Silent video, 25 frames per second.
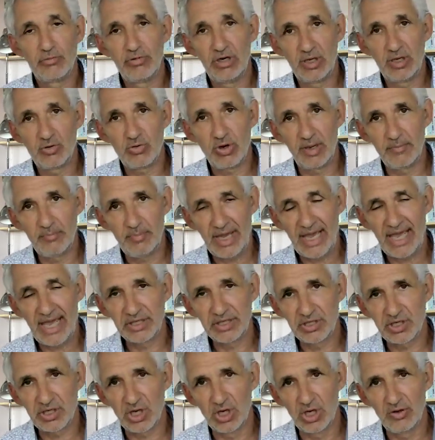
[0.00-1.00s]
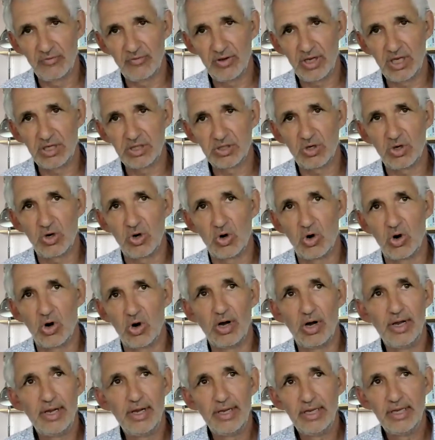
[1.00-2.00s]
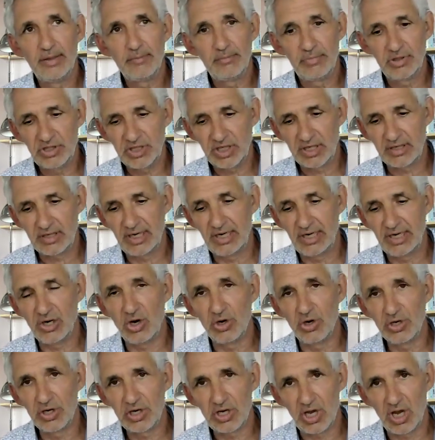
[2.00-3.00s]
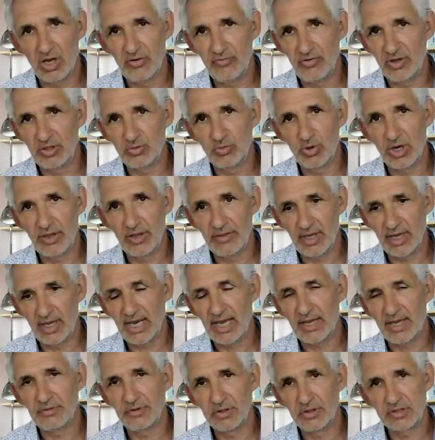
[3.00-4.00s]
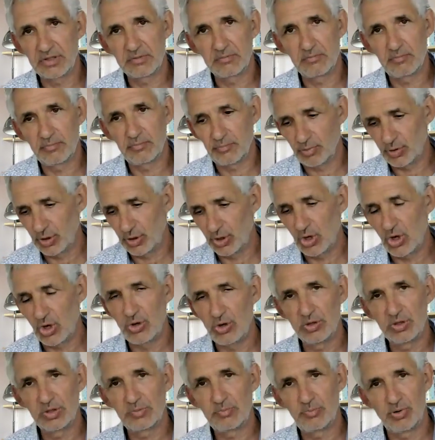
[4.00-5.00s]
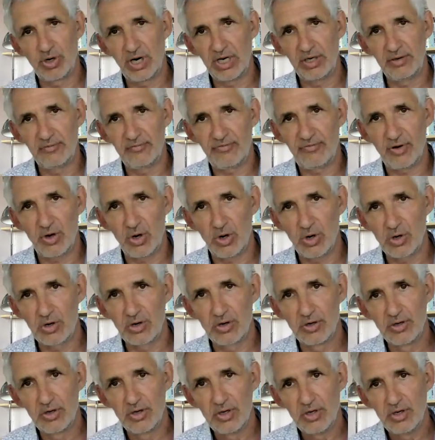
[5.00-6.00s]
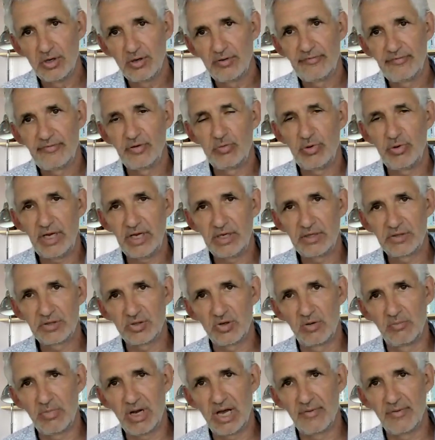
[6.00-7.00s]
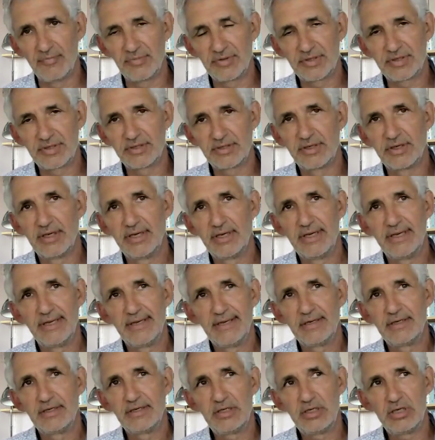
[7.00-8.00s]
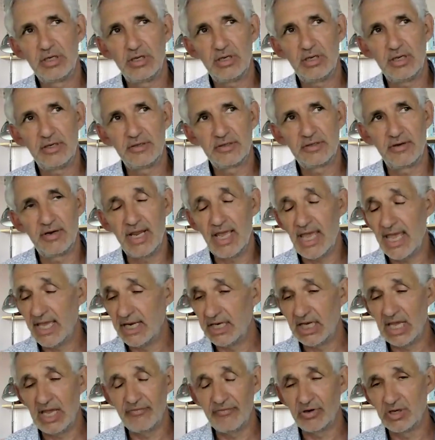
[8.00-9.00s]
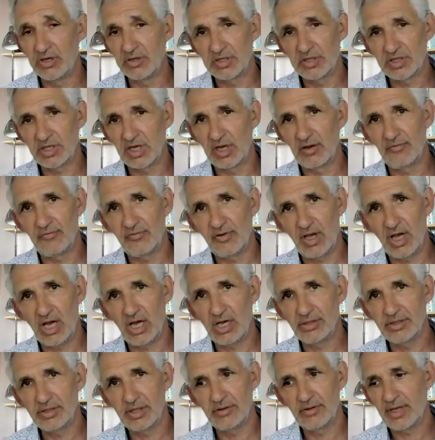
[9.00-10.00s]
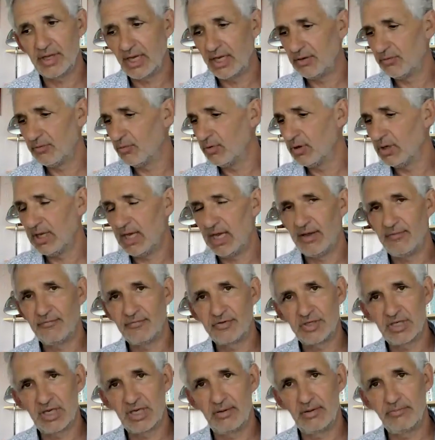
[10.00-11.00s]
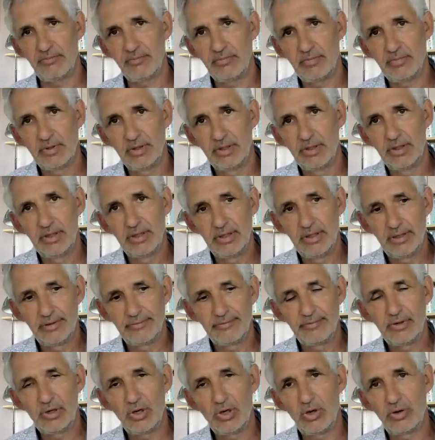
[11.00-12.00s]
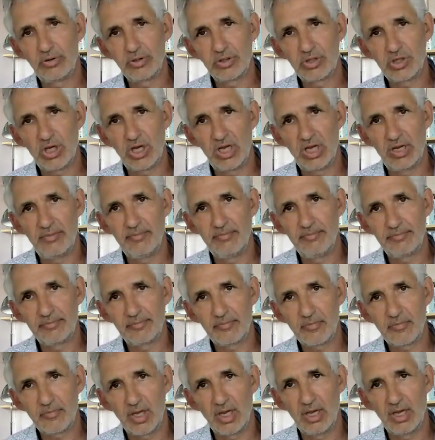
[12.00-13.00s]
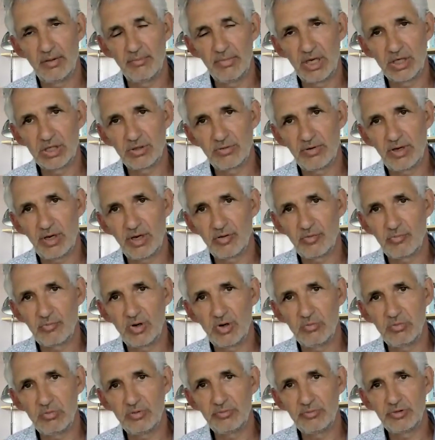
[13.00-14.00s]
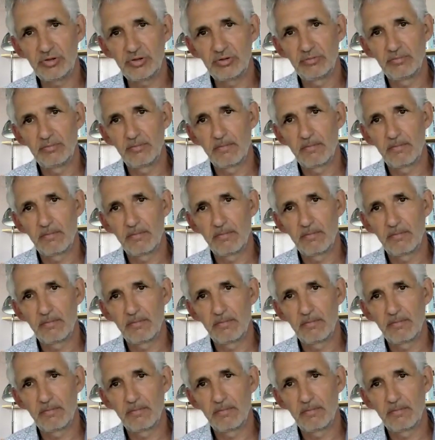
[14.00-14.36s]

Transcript: really quite bad COVID, or particularly long COVID, where they had this prolonged brain fog for weeks or months. Is there any evidence so far that they will have some long-term mental health problems?